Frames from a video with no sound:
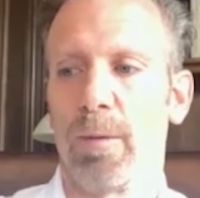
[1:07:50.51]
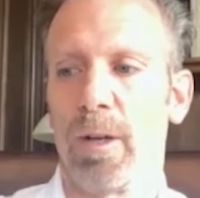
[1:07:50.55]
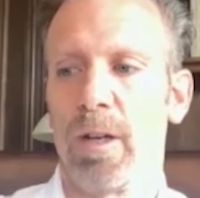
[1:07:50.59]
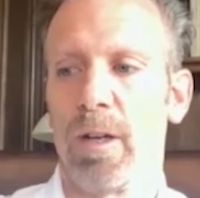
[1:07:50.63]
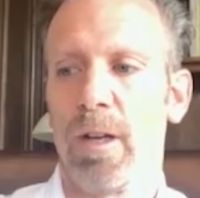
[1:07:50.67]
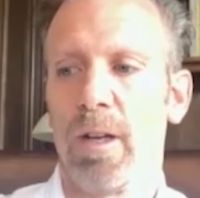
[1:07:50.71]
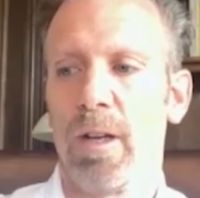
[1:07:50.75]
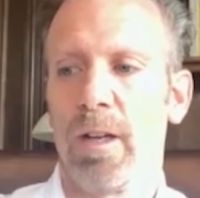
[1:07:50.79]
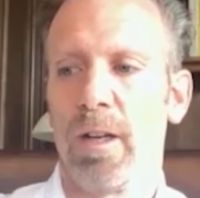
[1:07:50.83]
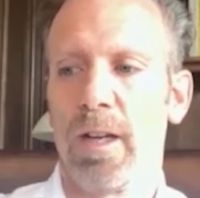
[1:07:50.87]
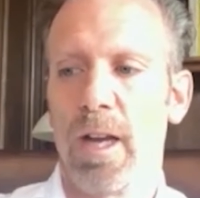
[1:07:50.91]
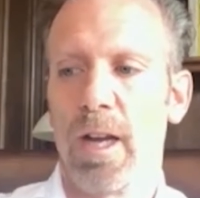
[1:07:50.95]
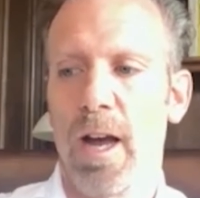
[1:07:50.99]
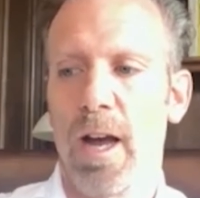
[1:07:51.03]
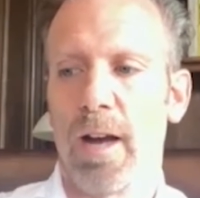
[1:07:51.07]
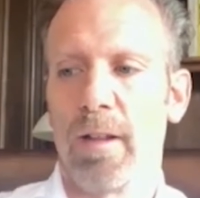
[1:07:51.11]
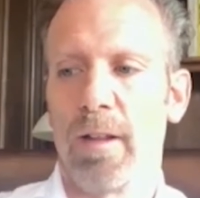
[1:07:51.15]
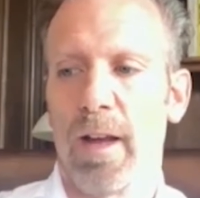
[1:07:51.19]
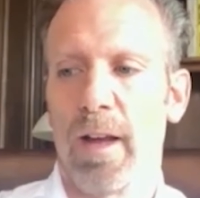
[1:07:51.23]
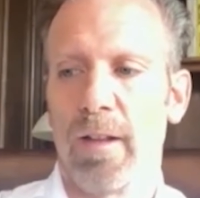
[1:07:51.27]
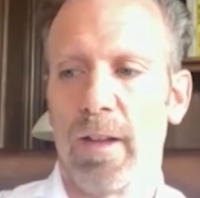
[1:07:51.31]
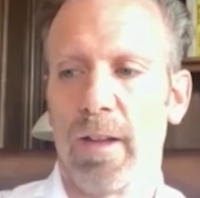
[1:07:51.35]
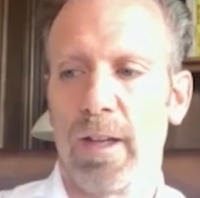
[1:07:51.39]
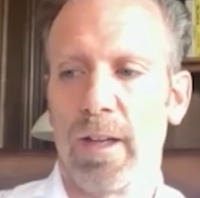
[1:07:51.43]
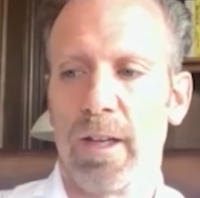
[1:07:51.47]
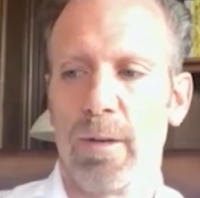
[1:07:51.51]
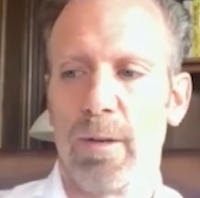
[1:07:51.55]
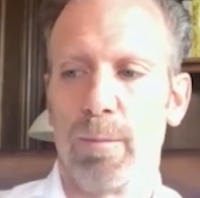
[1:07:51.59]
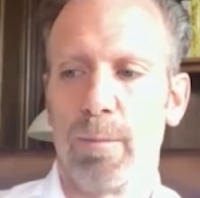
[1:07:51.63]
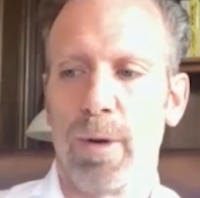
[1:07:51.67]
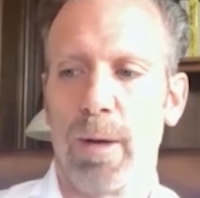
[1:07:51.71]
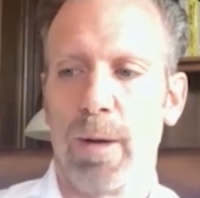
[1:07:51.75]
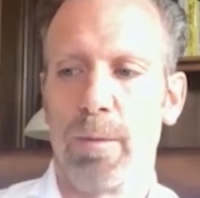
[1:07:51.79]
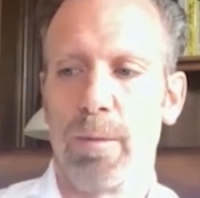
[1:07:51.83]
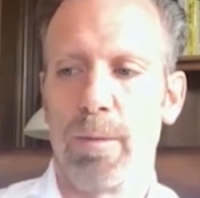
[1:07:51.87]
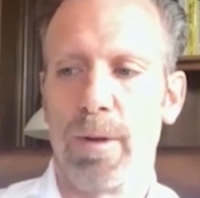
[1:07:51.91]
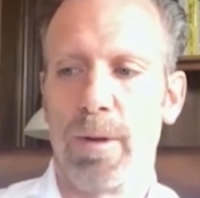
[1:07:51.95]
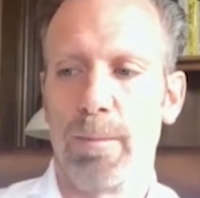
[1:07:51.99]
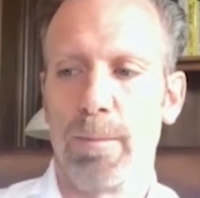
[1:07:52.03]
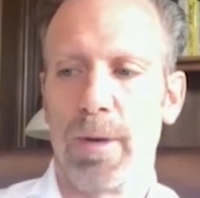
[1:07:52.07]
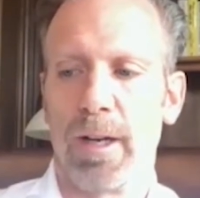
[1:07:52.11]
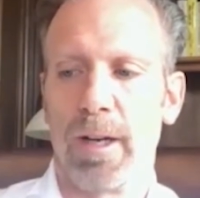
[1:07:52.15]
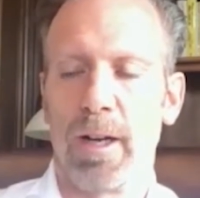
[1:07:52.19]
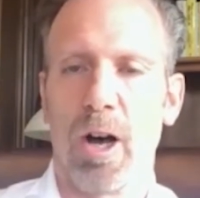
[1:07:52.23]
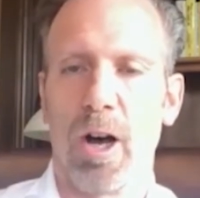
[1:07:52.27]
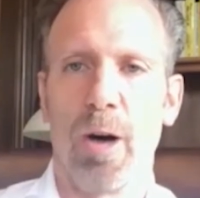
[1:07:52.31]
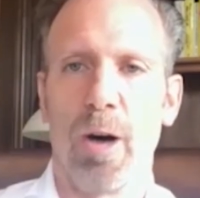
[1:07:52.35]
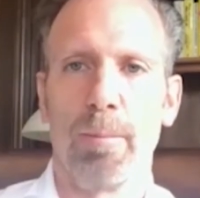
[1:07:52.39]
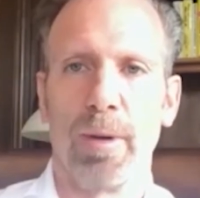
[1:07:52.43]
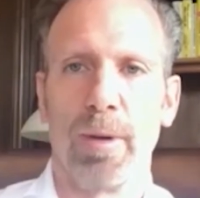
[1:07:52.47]
But yeah, I, I, think he'd probably be a big
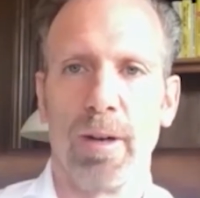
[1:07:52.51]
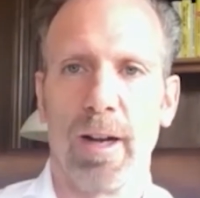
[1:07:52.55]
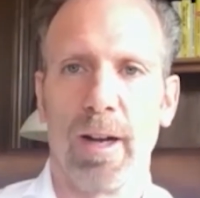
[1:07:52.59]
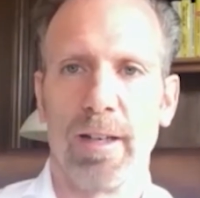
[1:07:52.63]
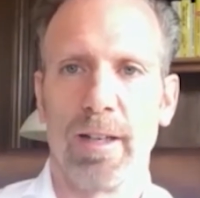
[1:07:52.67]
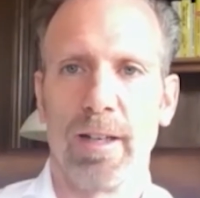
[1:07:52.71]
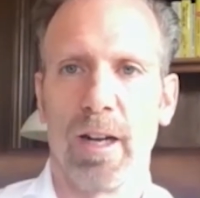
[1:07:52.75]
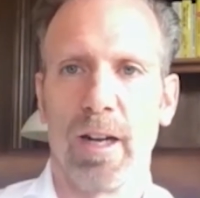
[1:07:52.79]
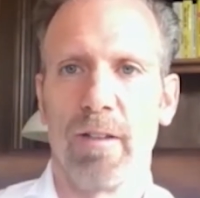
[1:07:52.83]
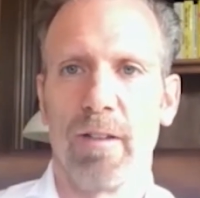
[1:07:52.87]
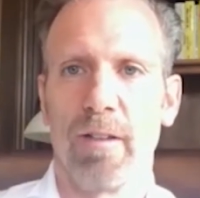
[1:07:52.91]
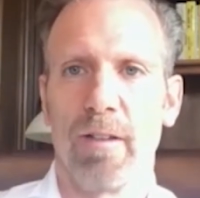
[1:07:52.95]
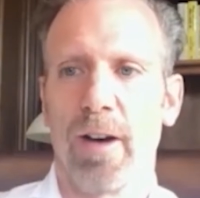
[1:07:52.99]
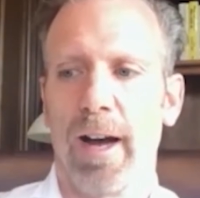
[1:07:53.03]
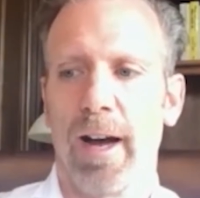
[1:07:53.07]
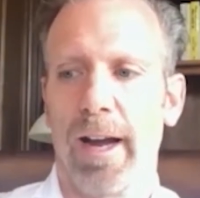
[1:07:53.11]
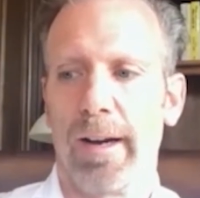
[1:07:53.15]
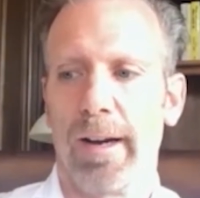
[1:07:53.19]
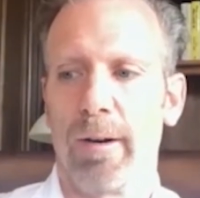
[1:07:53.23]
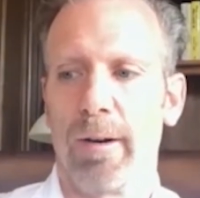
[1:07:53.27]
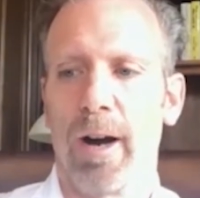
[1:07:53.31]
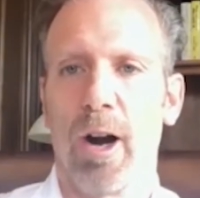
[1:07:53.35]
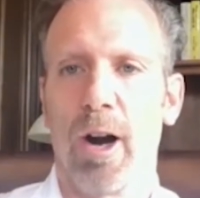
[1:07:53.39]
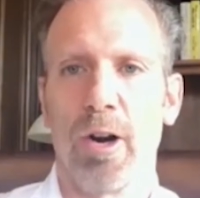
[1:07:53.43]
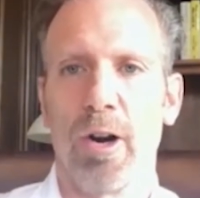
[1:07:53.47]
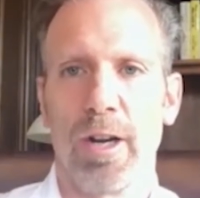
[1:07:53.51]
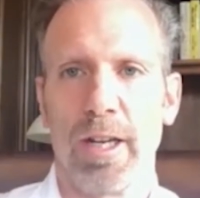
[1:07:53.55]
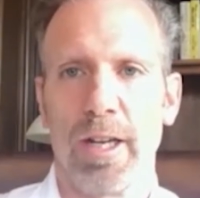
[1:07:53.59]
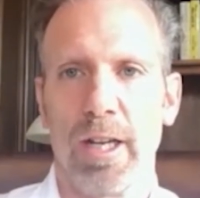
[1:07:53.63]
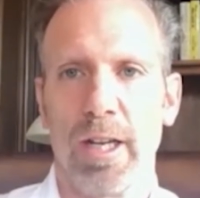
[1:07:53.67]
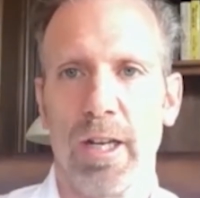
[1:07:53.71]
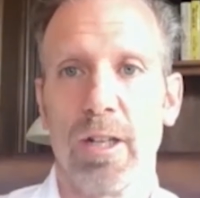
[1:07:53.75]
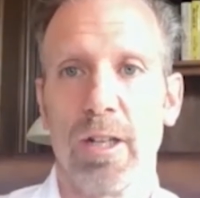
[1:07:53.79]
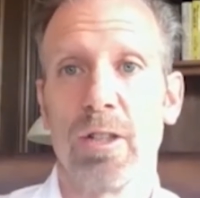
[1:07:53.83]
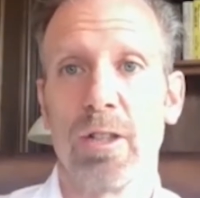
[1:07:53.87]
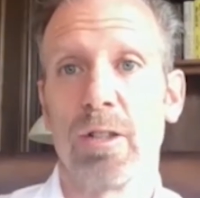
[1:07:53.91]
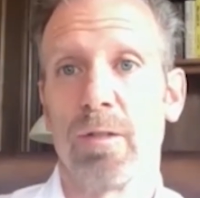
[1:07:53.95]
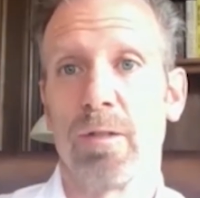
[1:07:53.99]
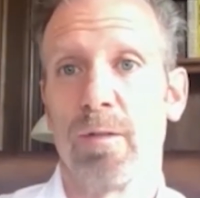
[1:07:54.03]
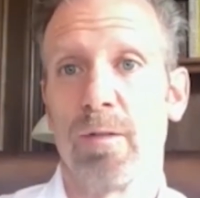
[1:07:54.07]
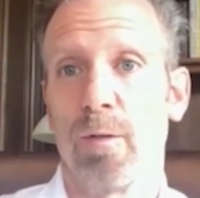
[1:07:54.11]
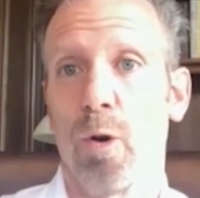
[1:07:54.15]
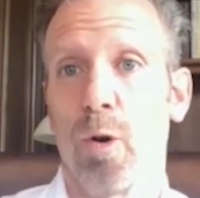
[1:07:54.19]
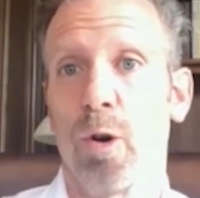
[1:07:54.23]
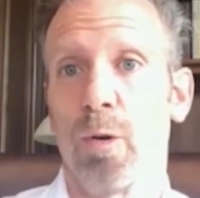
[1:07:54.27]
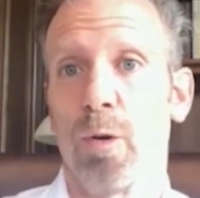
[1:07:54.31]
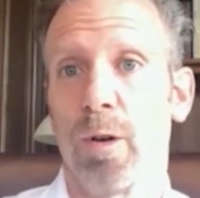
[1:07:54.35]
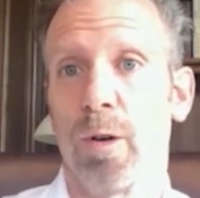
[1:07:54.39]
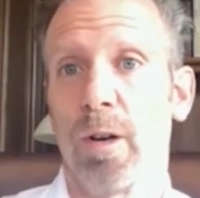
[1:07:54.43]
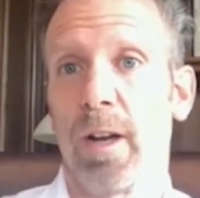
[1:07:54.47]
help in identifying our yeah. needs
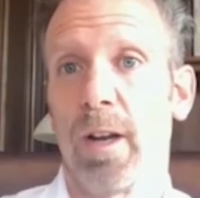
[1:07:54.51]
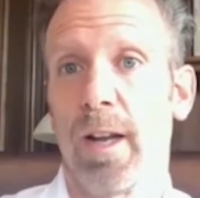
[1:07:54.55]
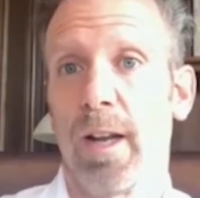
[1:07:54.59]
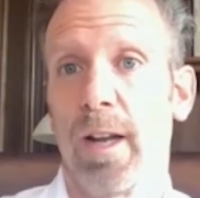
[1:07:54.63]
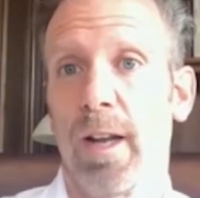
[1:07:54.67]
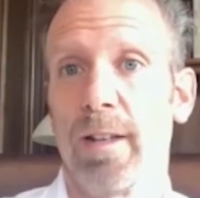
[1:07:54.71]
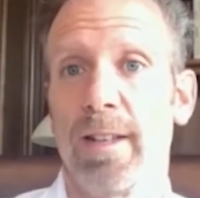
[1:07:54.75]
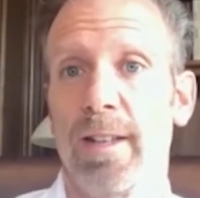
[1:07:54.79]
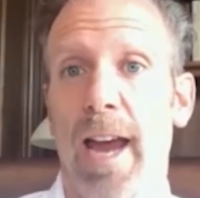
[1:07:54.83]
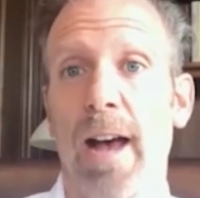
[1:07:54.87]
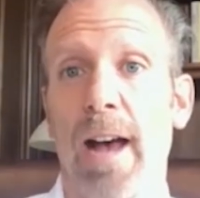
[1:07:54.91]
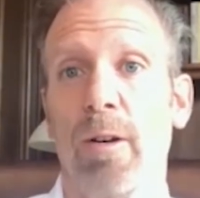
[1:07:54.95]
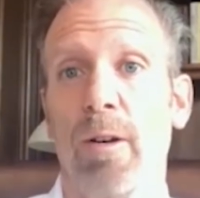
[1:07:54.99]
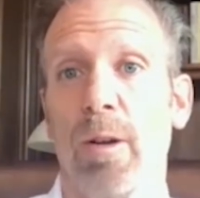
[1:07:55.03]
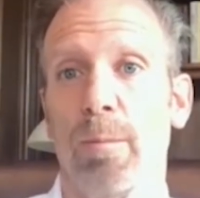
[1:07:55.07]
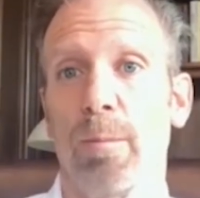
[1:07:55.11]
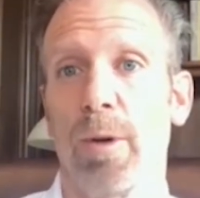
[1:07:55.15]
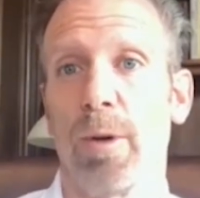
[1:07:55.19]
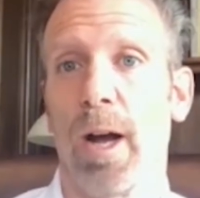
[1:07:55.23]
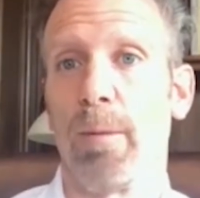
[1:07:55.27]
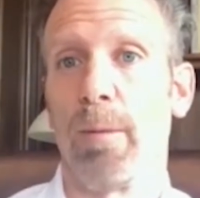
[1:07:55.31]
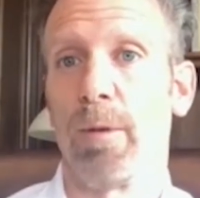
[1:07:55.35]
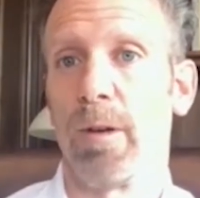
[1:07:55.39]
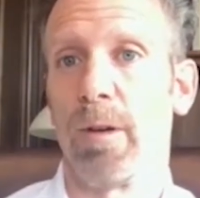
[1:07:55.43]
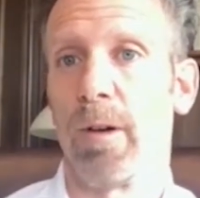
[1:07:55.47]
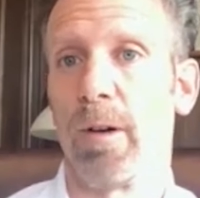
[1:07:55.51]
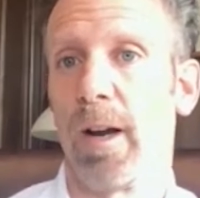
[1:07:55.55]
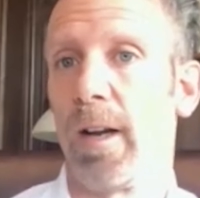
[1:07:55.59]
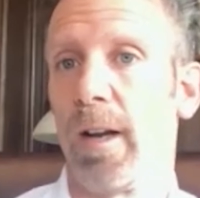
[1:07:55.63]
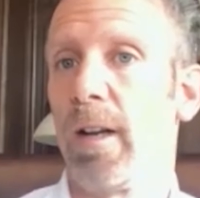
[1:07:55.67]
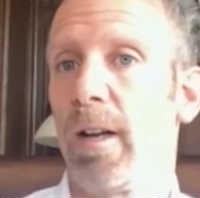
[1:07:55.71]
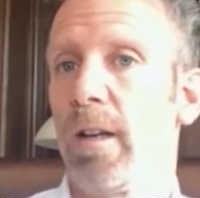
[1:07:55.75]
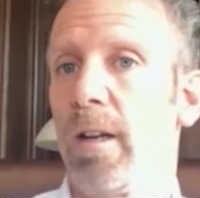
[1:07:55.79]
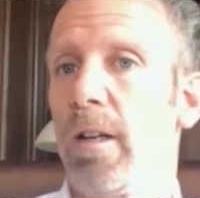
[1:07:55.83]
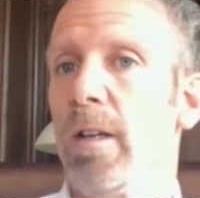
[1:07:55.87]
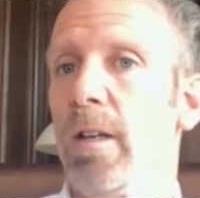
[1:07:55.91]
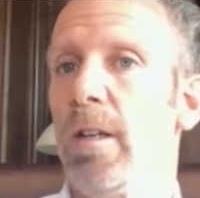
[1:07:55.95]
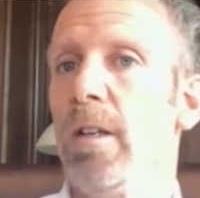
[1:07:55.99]
forward and talent, probably right.